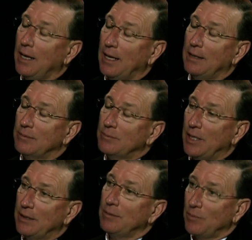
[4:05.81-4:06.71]
and
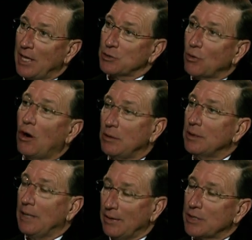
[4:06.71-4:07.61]
and that's what
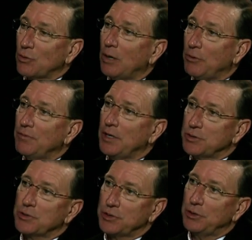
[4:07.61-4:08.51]
our and that's what our professionals